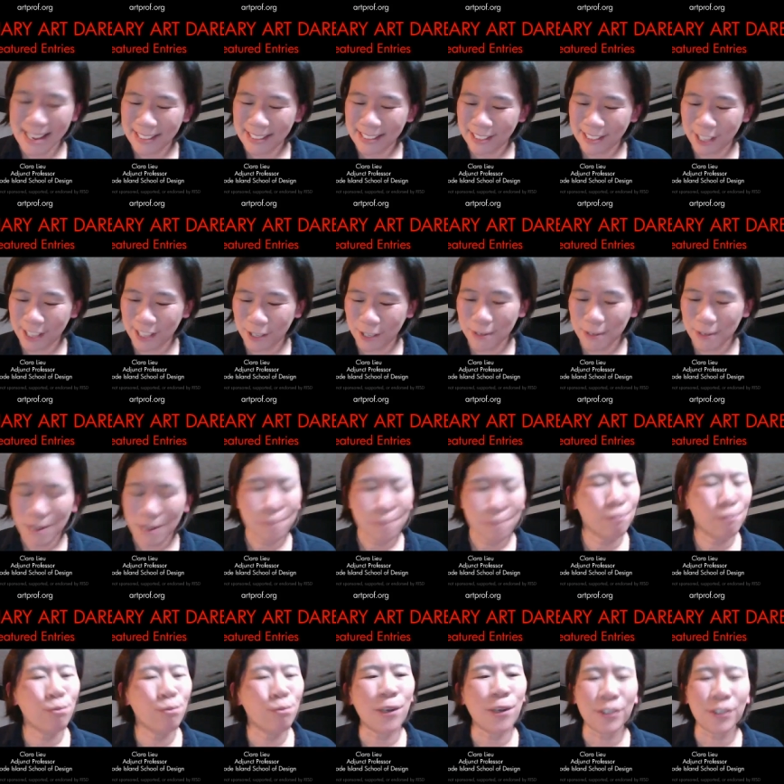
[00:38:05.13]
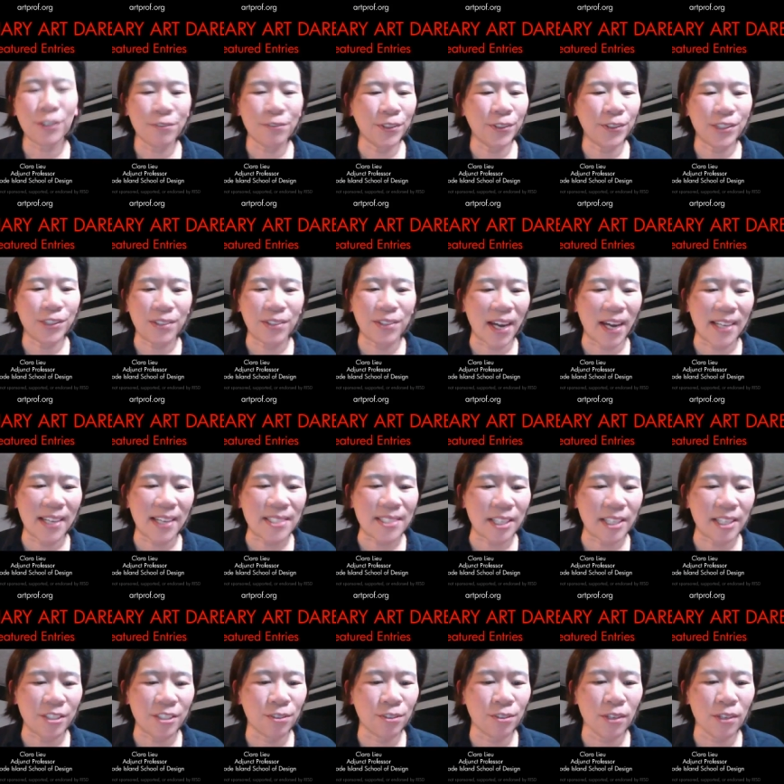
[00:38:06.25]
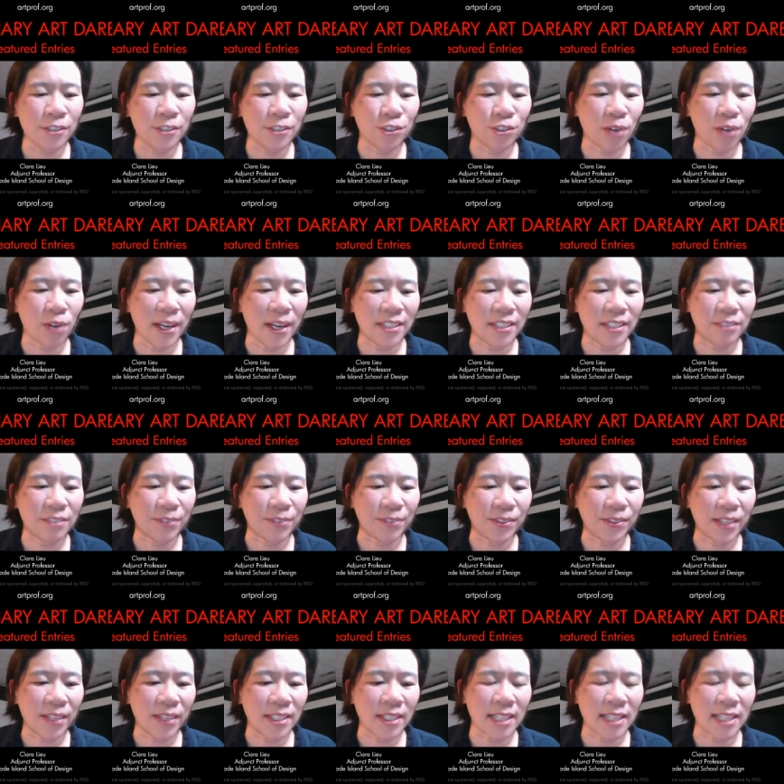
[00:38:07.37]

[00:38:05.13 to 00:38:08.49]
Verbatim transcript: So wonderful, you guys, that you're all trying different things.